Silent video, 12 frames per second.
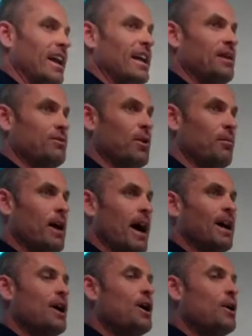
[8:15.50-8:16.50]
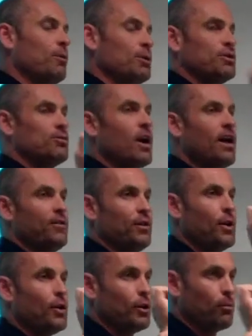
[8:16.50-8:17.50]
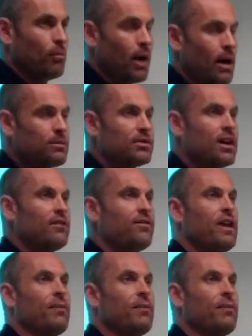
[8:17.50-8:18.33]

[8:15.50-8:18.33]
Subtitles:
and it keeps going back. Which is why if you go to your mom's side of the